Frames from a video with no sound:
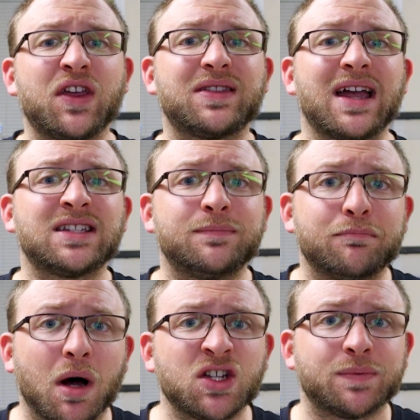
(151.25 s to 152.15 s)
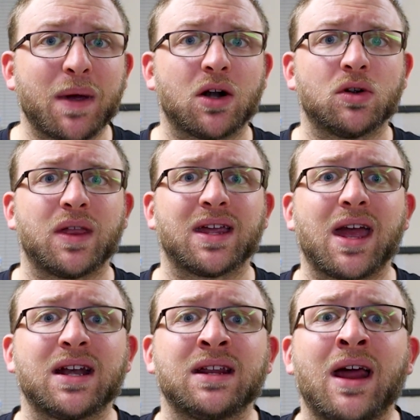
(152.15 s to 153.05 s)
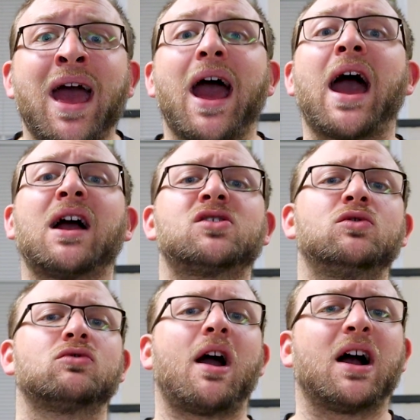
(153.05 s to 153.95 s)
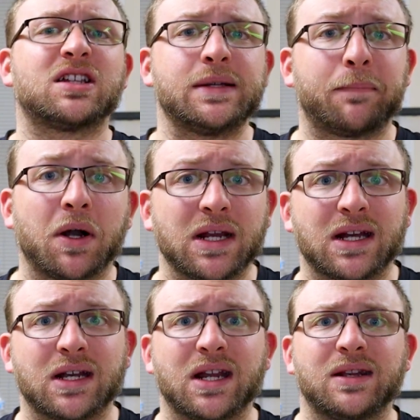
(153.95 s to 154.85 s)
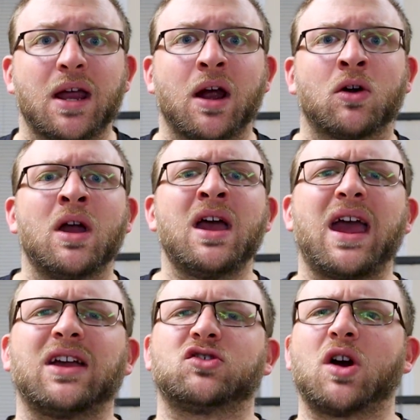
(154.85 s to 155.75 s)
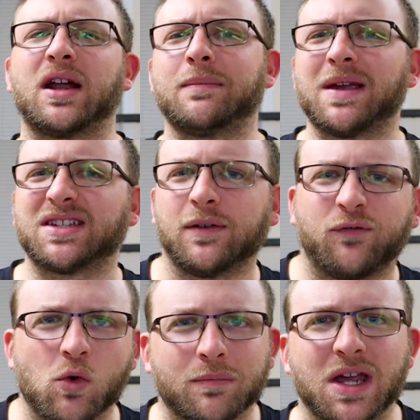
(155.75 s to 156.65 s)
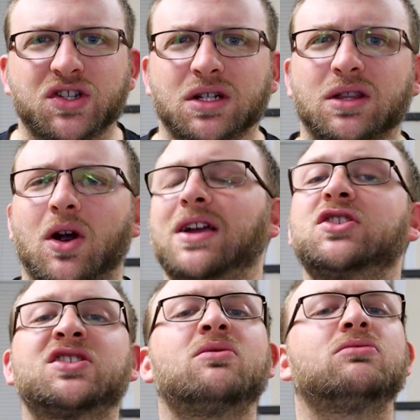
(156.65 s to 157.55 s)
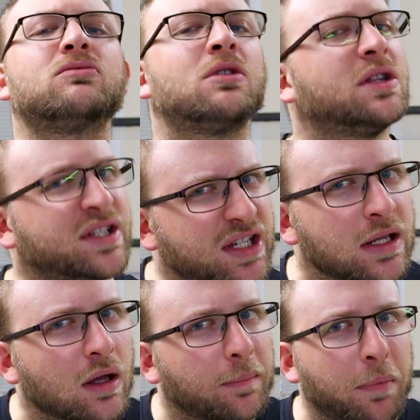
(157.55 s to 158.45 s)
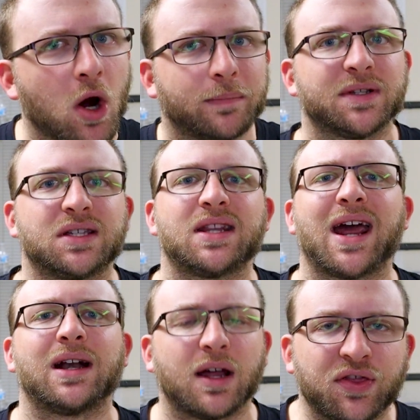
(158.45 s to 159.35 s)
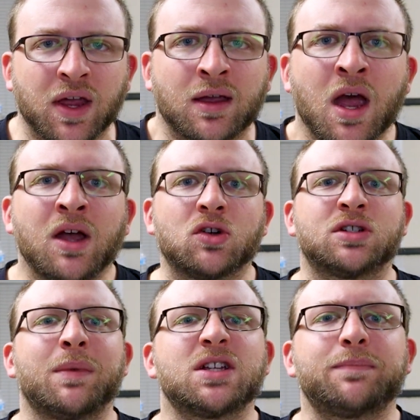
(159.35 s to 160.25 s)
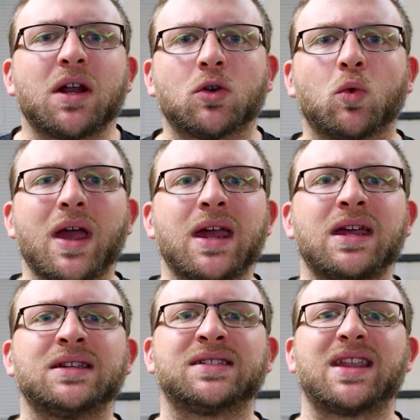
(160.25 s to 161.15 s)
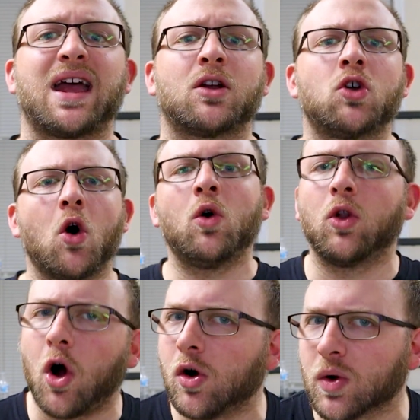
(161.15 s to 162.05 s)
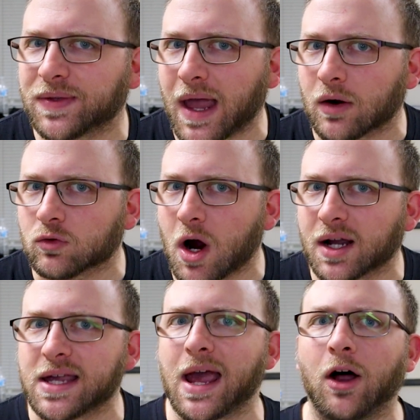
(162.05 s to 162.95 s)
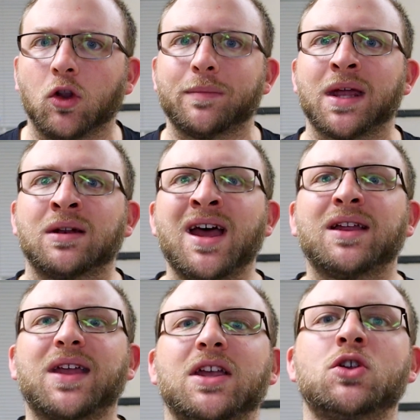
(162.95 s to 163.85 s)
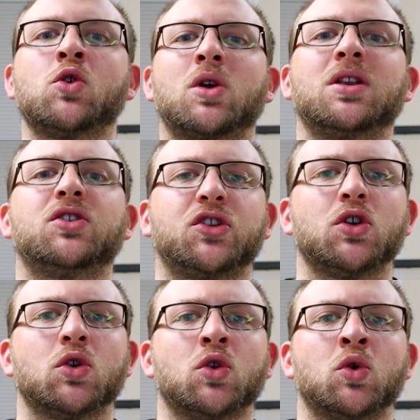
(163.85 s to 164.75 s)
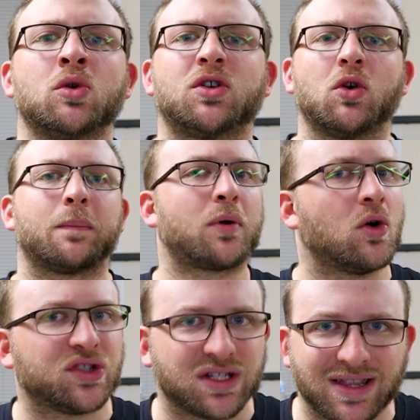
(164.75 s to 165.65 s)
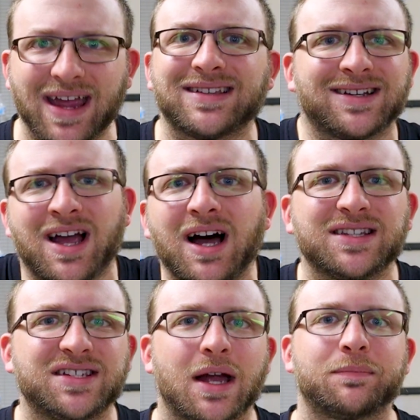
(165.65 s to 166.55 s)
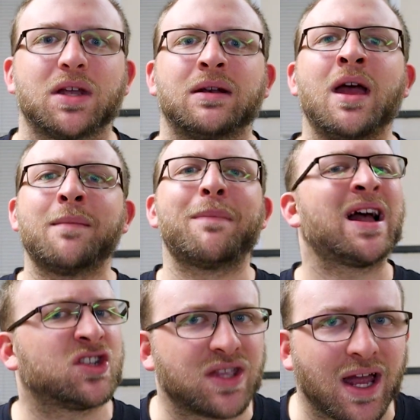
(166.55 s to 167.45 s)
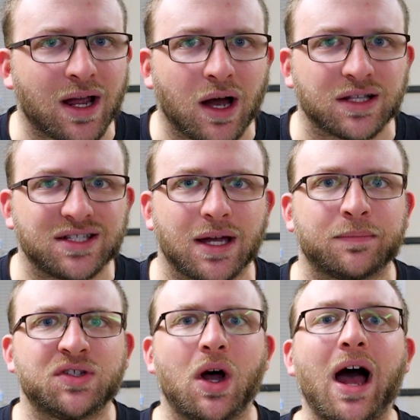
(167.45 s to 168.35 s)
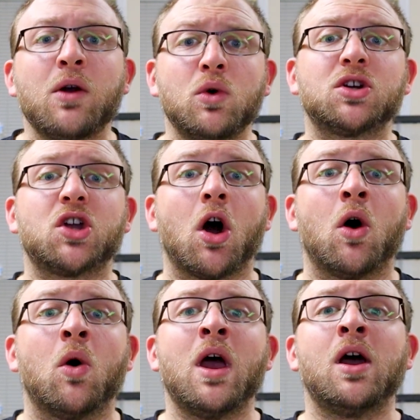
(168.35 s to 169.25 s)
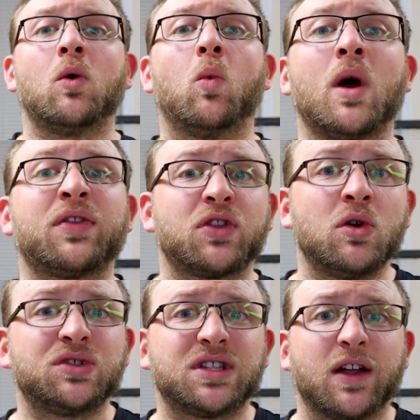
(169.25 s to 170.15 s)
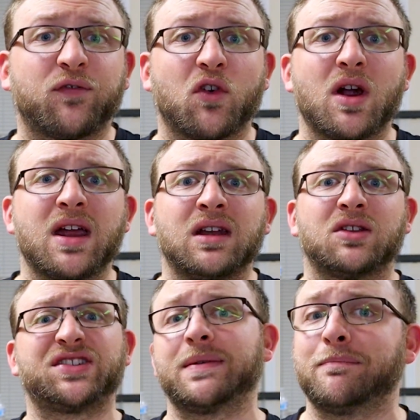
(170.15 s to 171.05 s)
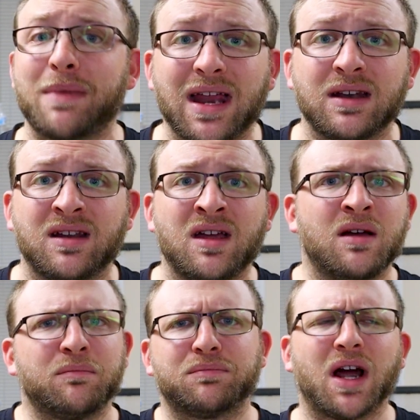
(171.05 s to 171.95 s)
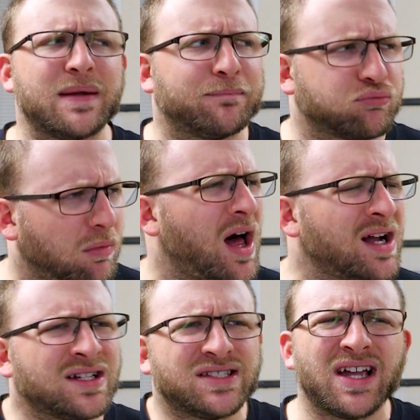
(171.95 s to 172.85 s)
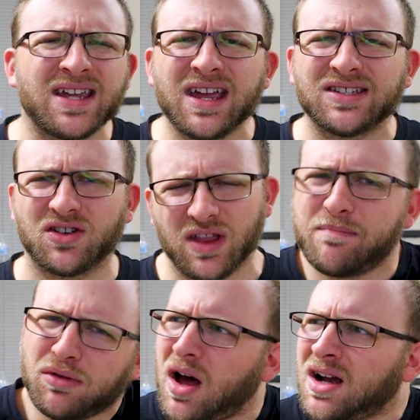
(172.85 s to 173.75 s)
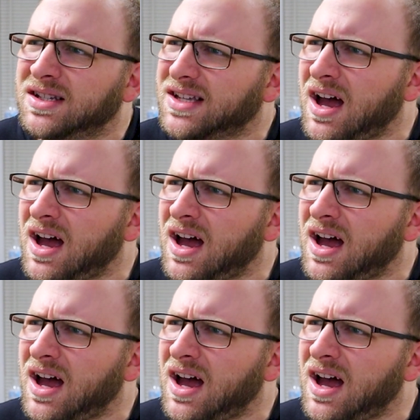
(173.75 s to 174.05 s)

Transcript: think that's much better than getting actual rocks and putting it in there and trying to make some formation in there. I just don't really see a purpose to that, and I think there's much better ways that go along with that rocky element that you can do to approach that concept and match that concept. So I would go with those different cement type blocks, I guess. Are they blocks,